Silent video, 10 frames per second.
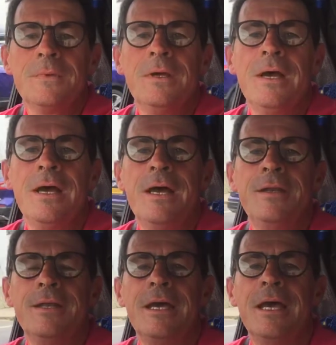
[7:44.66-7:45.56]

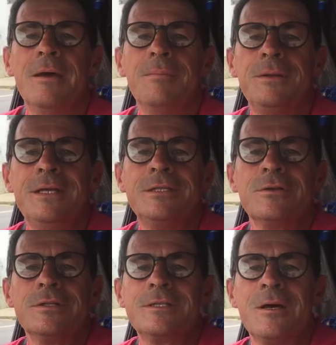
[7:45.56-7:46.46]
And uh, please
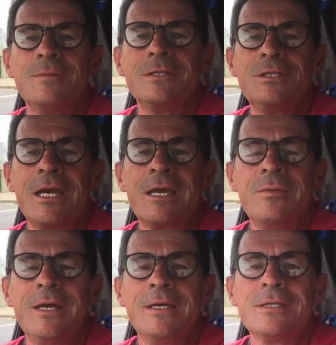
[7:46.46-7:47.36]
don't stop, says Jackie
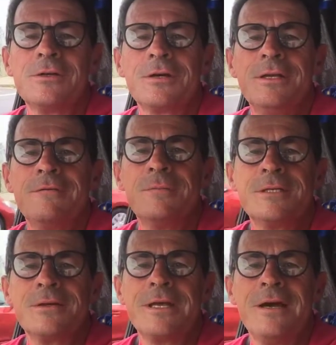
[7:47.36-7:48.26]
Winkins looking in from
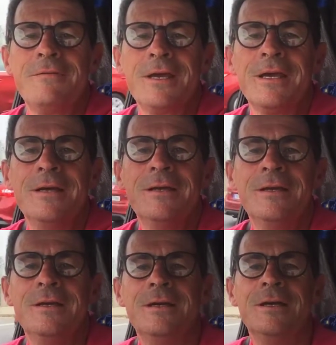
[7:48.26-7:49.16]
South Africa.
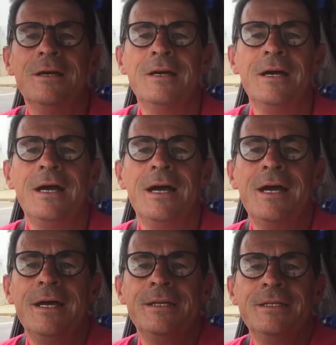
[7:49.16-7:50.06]

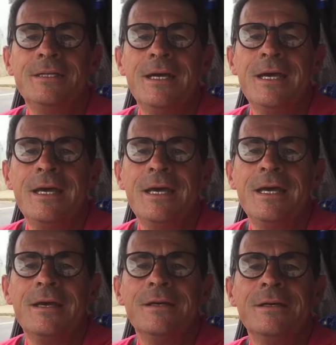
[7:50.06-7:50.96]
And uh,
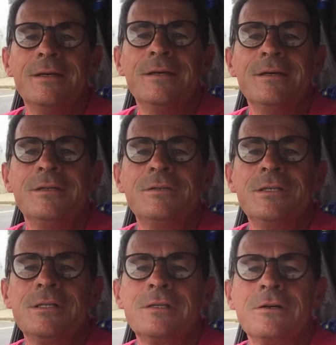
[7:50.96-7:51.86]

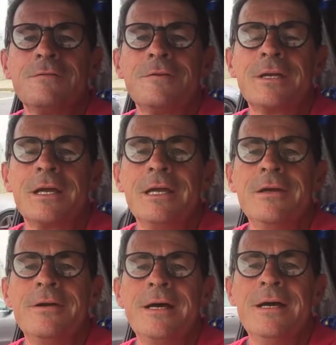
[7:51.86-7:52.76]
Teresa's looking for
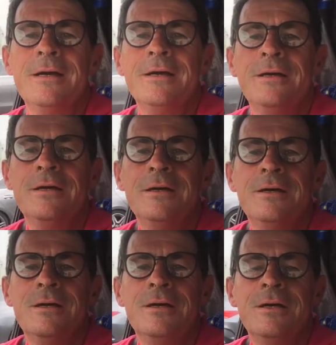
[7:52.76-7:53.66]
Kira.
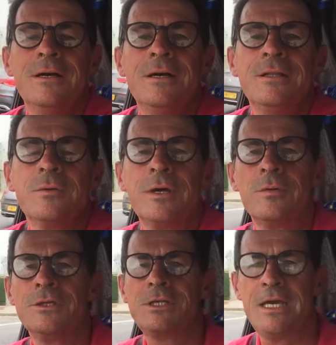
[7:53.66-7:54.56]
The
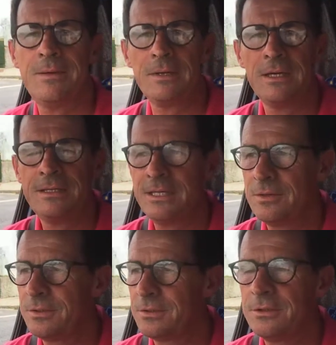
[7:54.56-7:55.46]
Whitewash Gable. I think
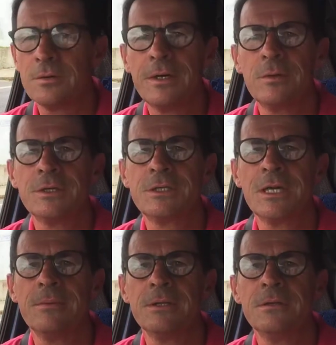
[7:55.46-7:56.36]
we done the Whitewash Gable.